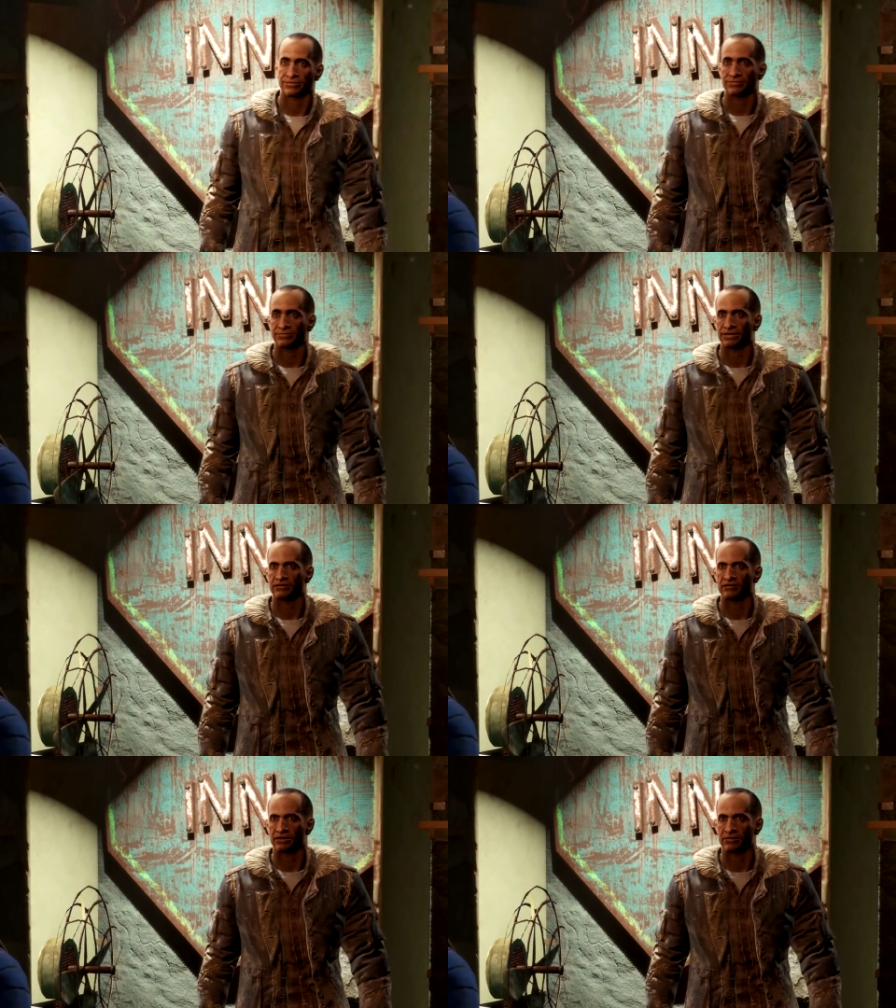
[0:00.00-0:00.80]
I tell
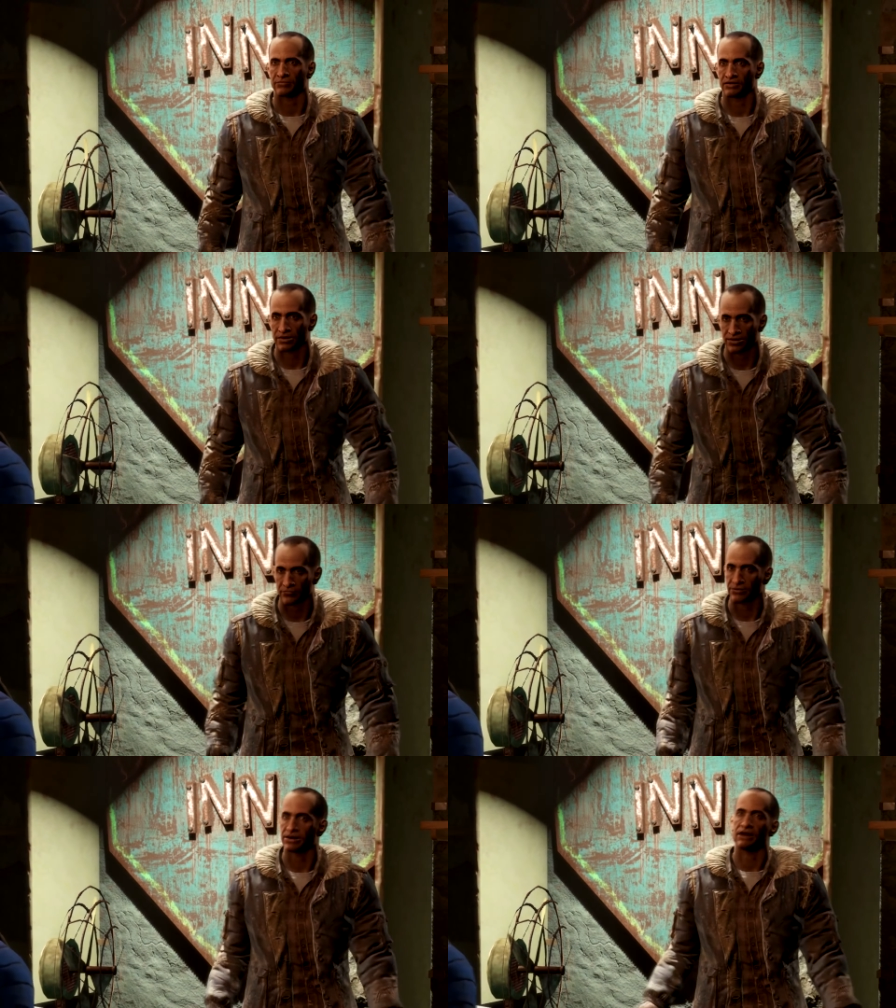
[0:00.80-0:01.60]
you, themes that I
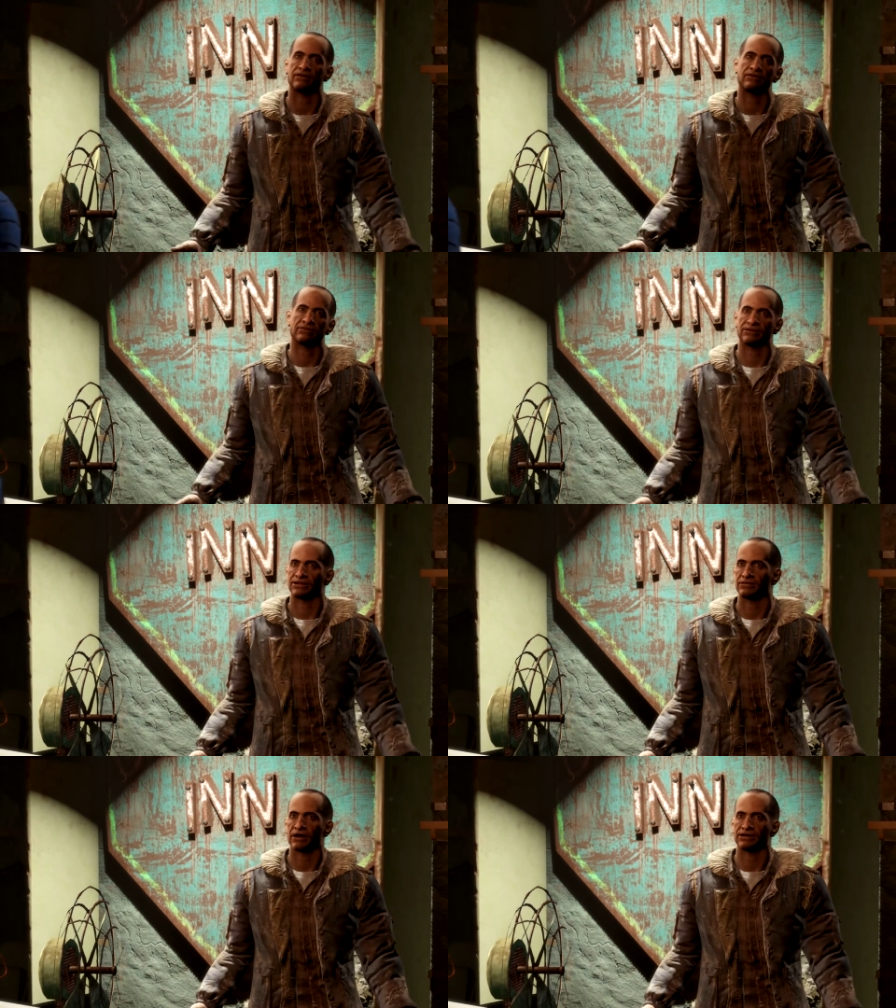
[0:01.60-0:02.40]
have planned.
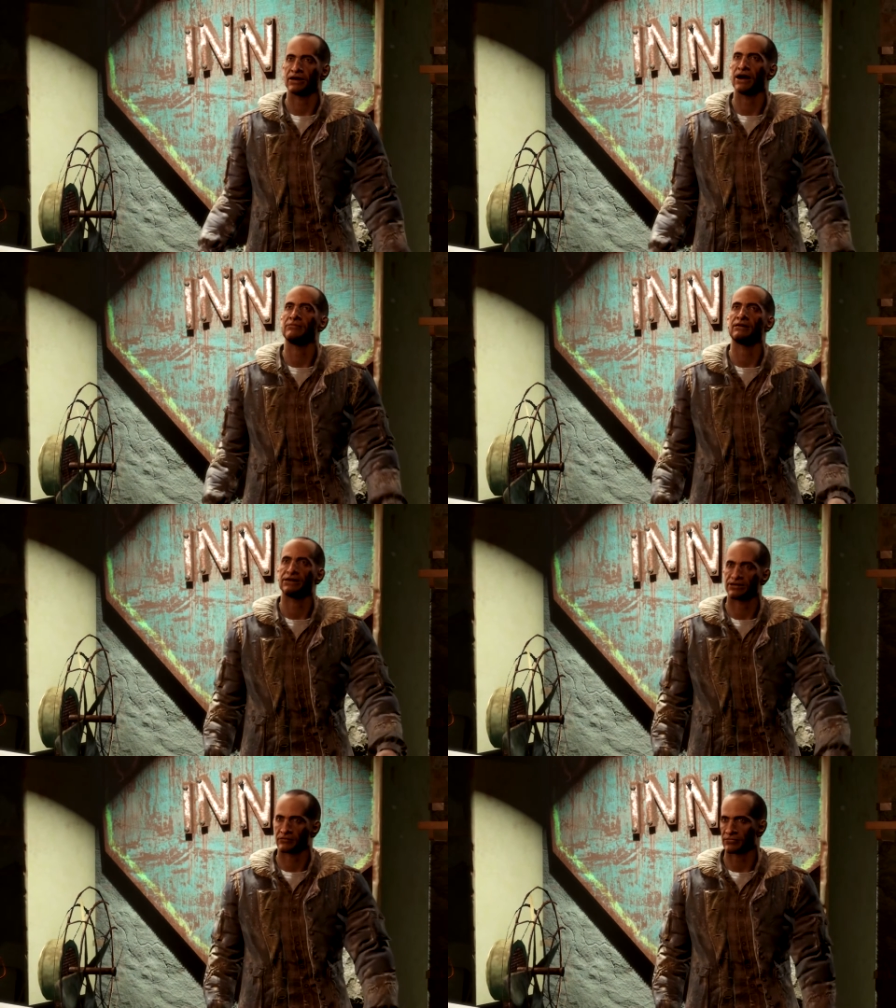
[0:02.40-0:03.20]
He does not
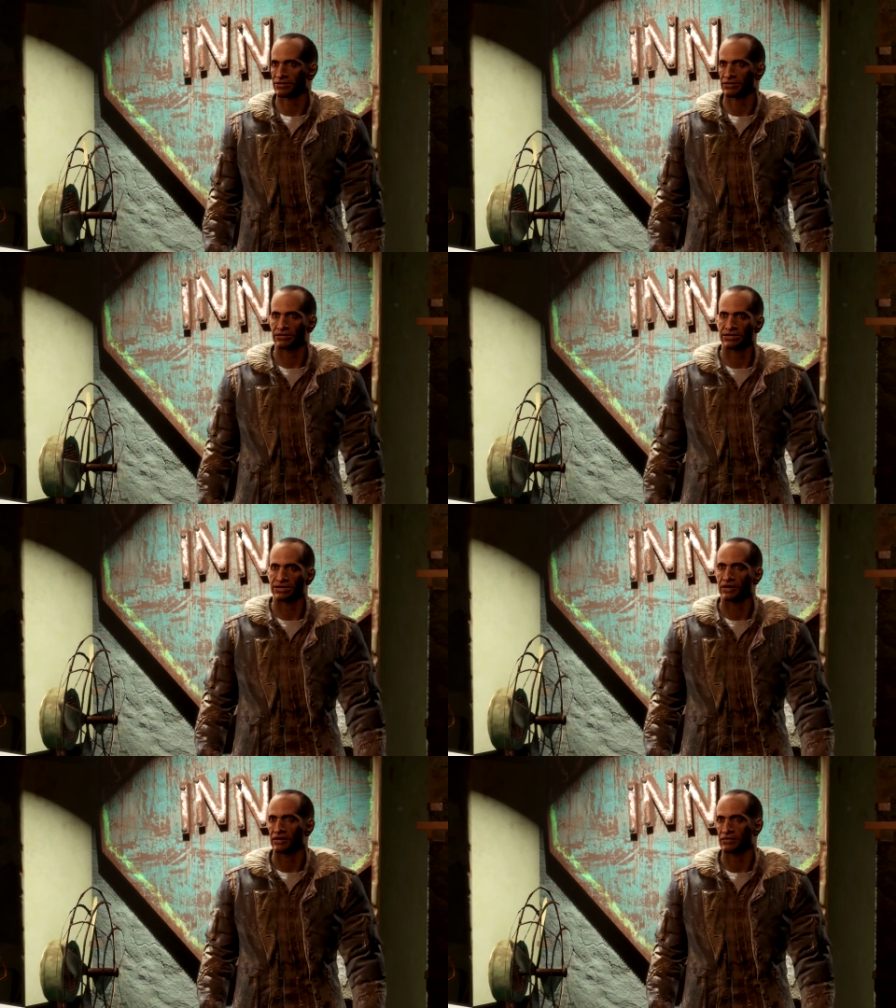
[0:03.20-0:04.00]
believe.
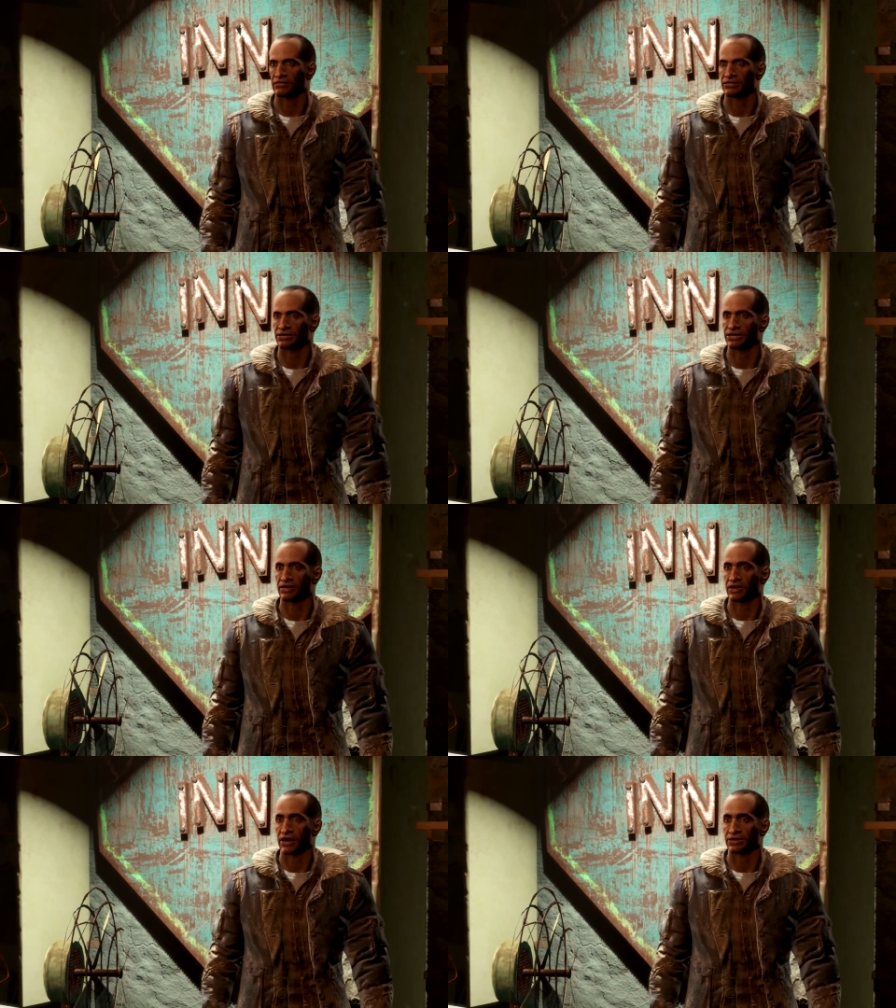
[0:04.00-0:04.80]
You,
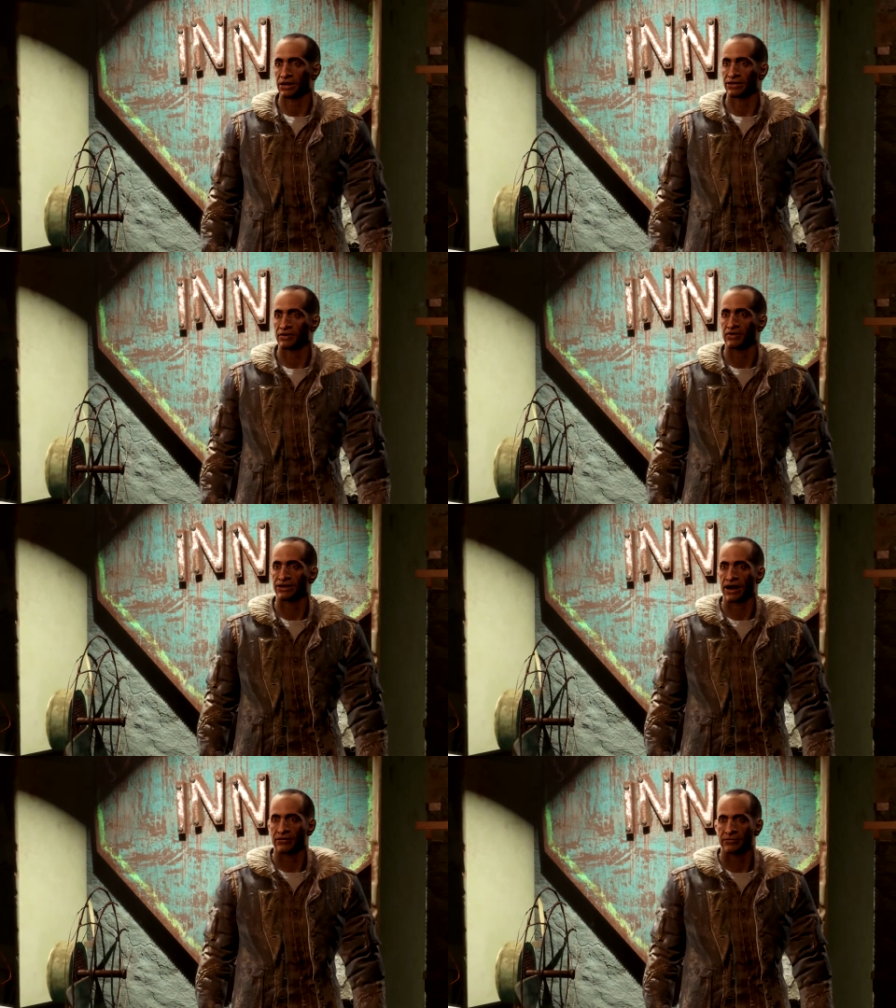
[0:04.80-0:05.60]
you and I work on